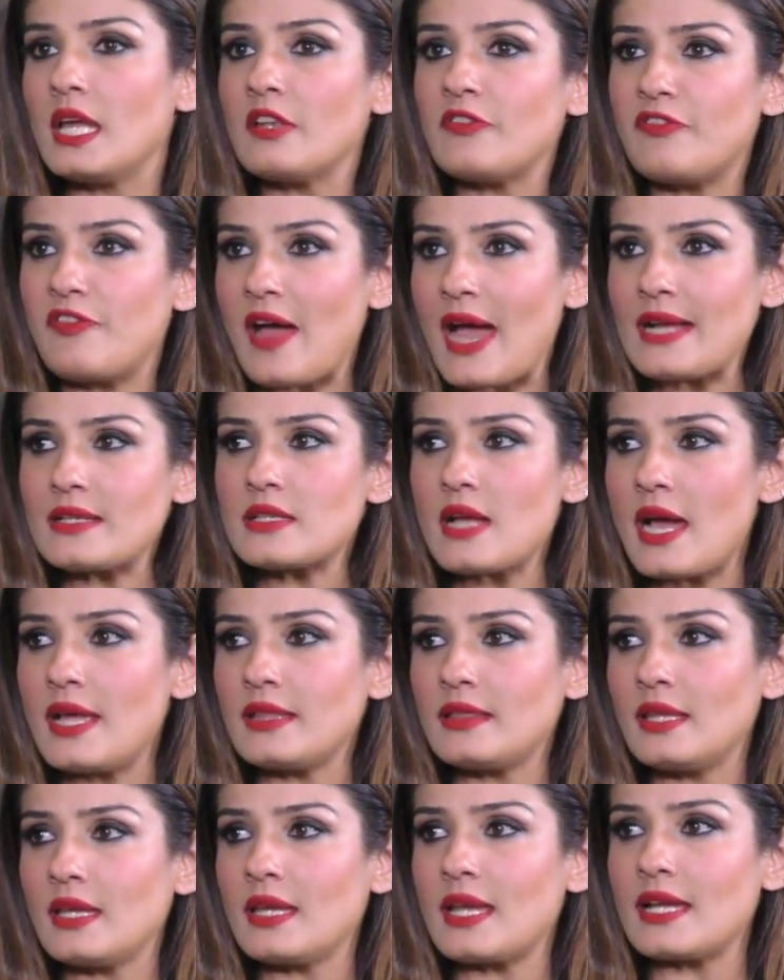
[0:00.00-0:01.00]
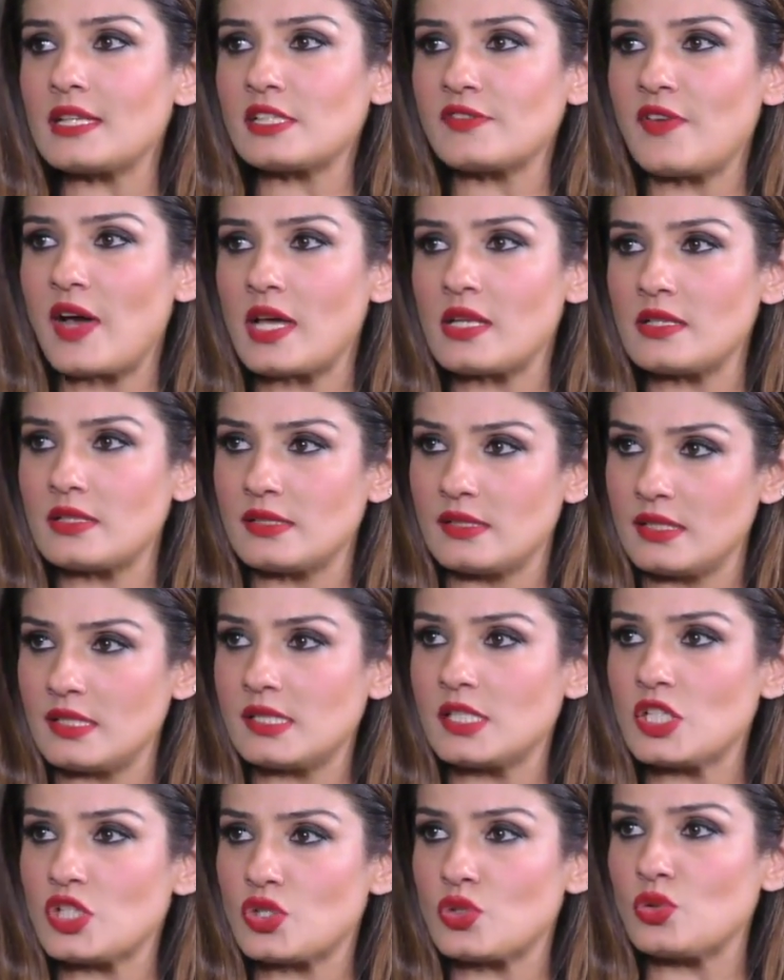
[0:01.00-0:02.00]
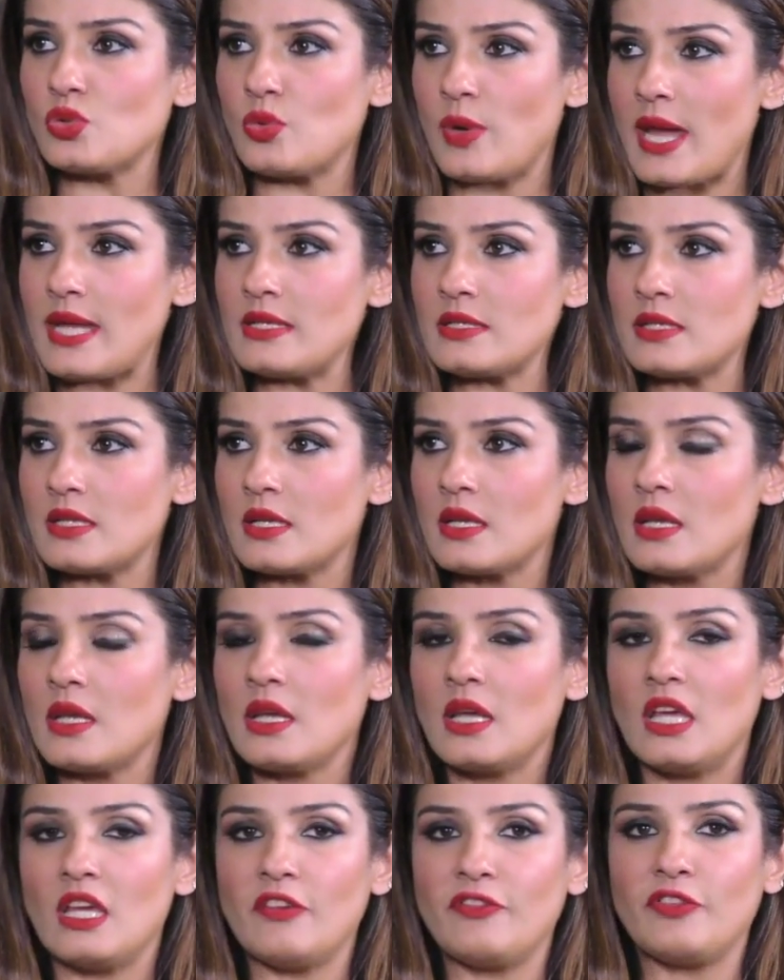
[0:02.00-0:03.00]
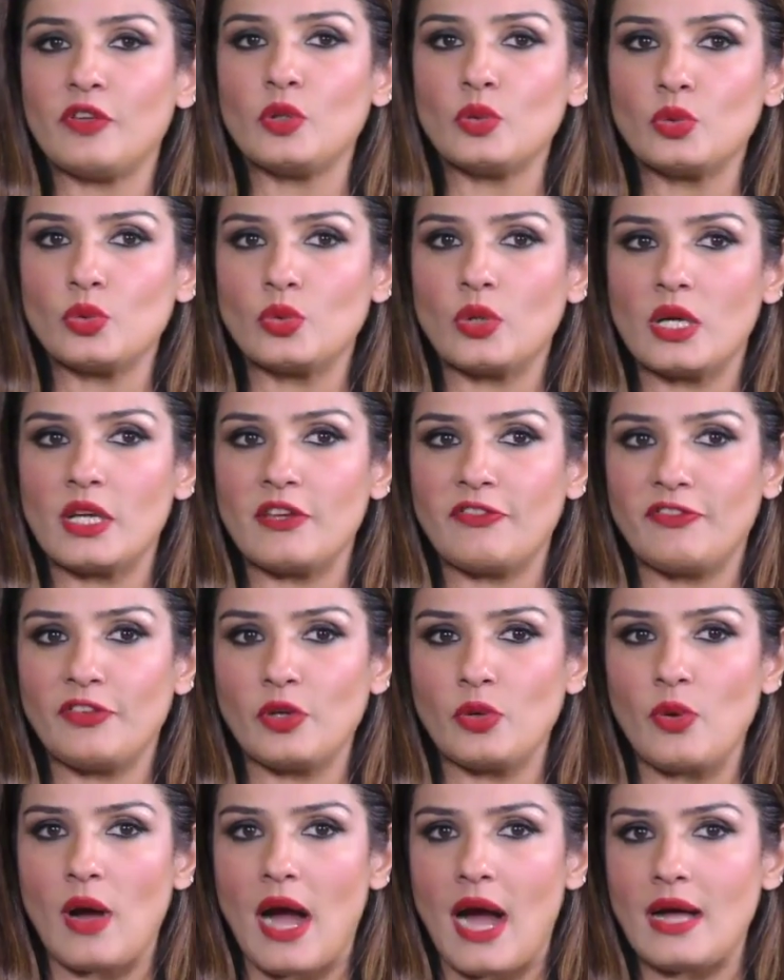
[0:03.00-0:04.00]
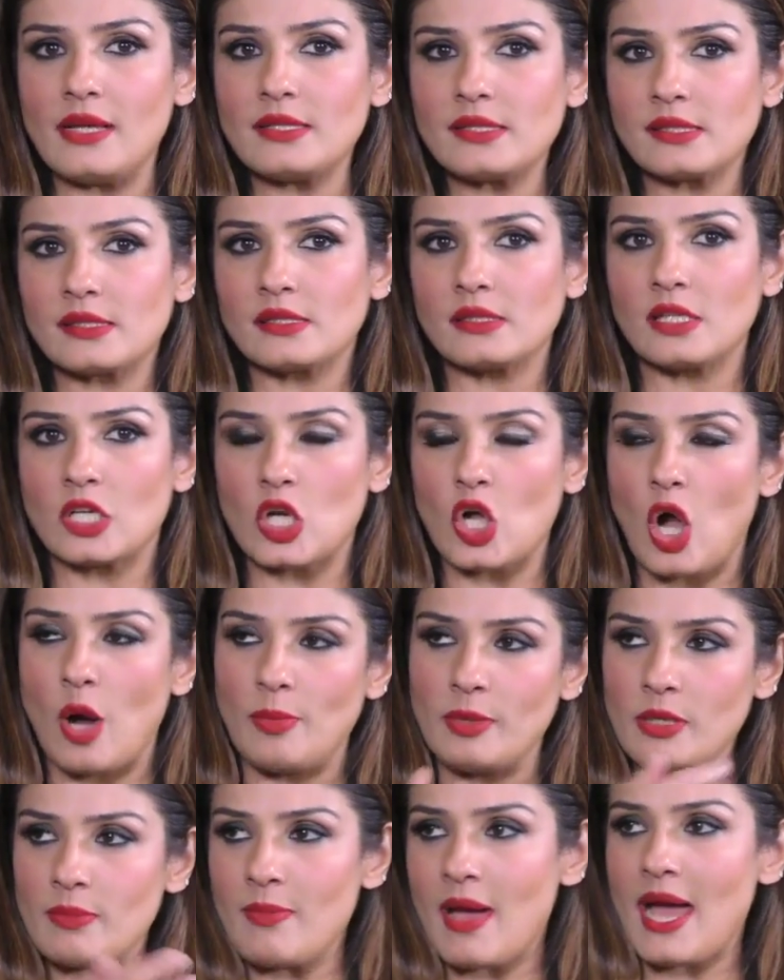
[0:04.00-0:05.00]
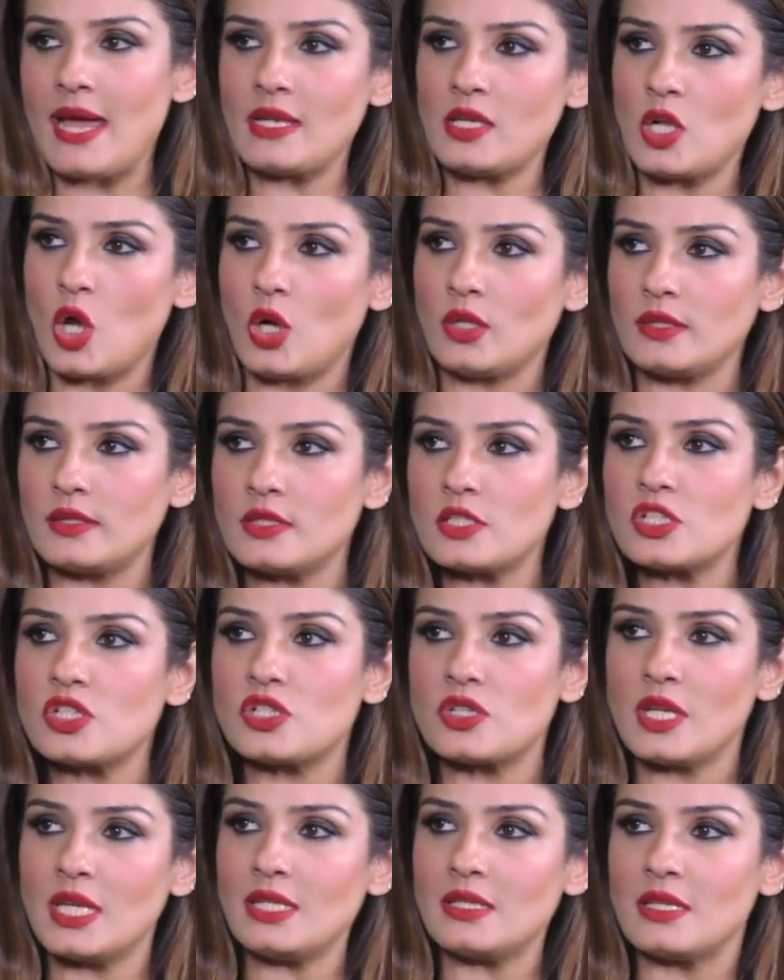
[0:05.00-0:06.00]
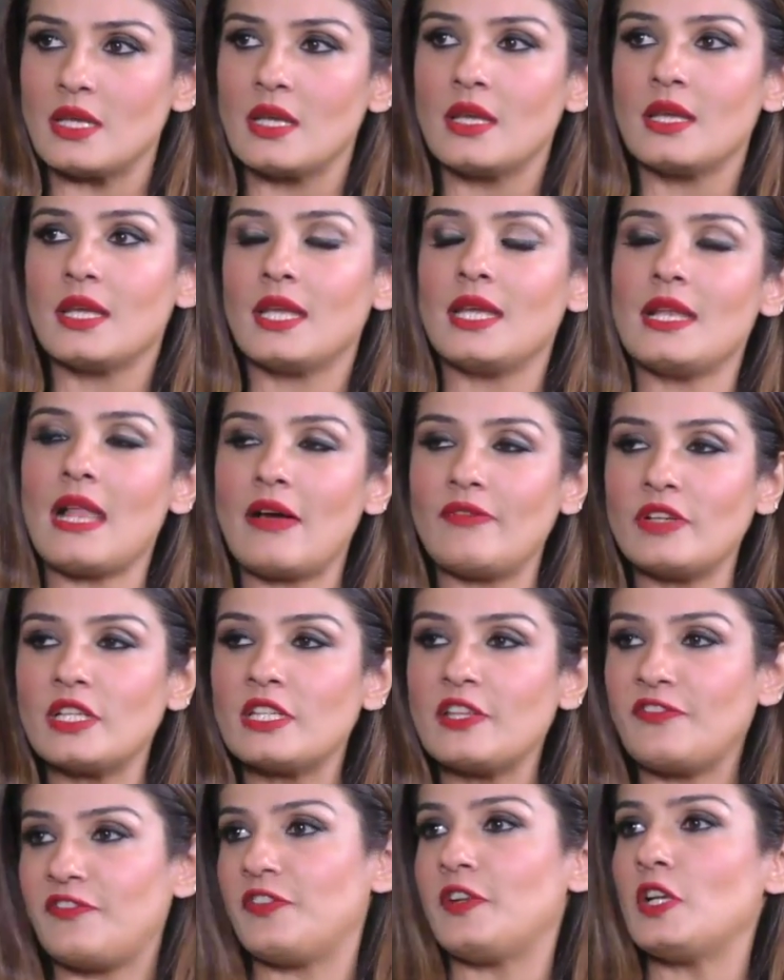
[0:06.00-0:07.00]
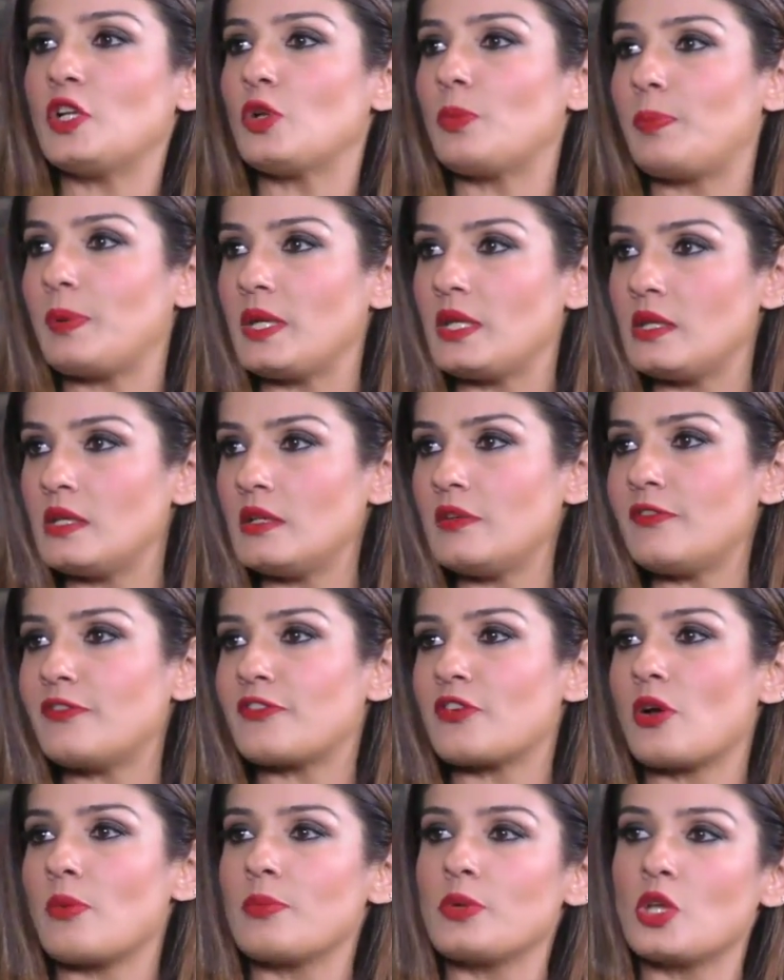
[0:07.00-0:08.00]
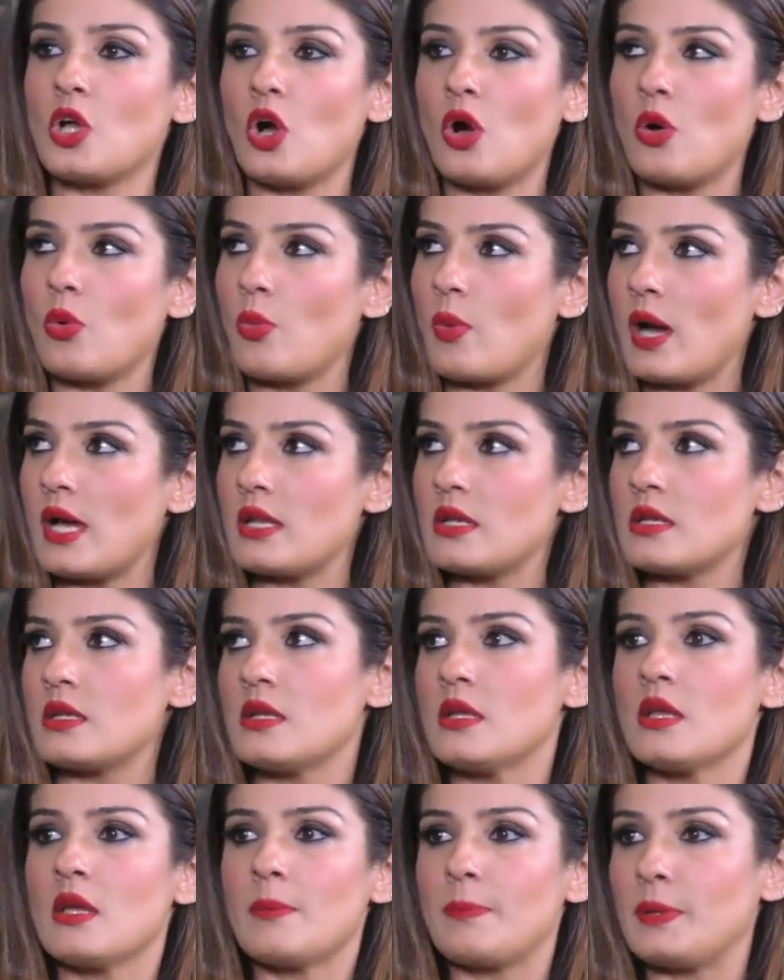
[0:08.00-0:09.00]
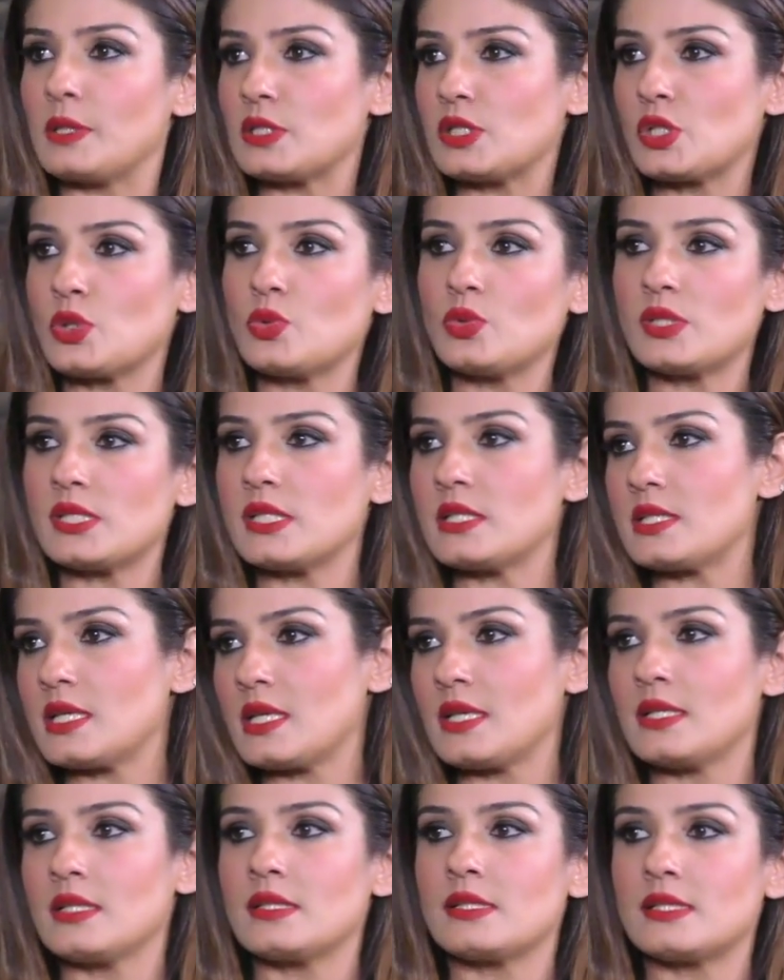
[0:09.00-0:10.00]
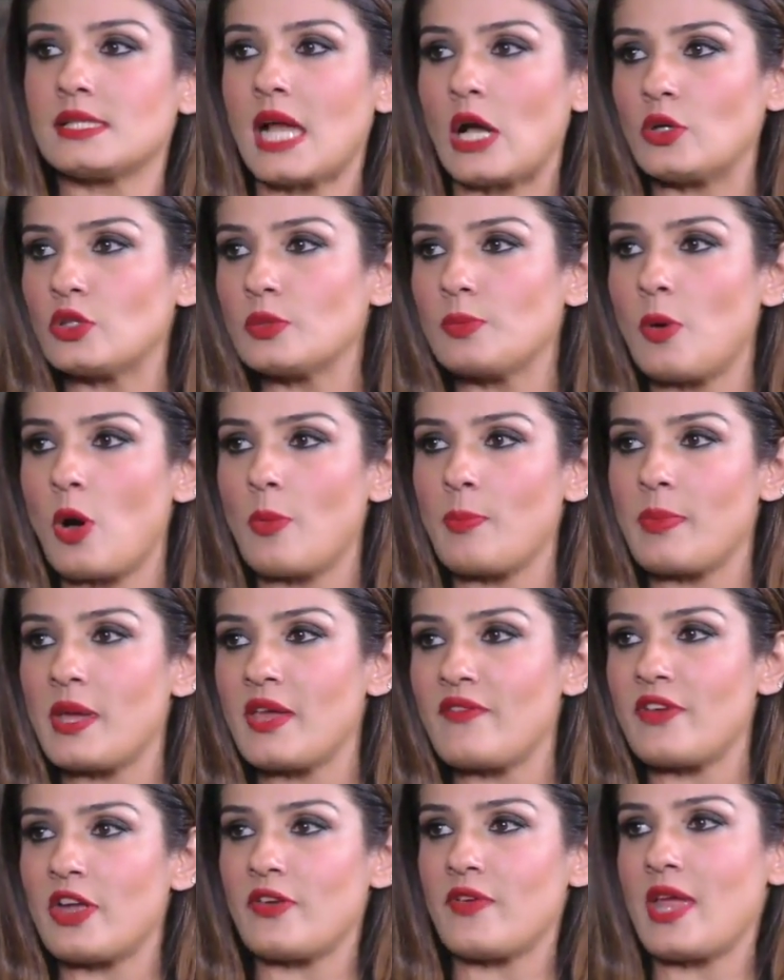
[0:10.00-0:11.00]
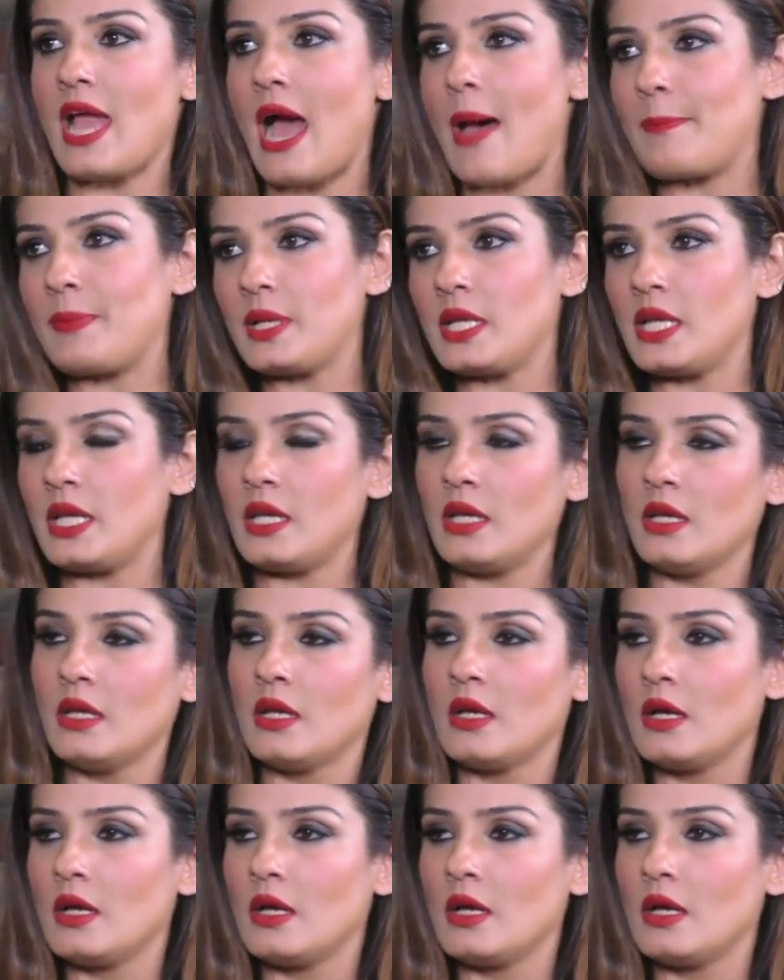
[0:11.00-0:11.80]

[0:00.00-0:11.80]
In fact, I think as far as this issue went, if you ask the common man on the street, he'll have a different opinion from your one person who's sitting in South Bombay very happily,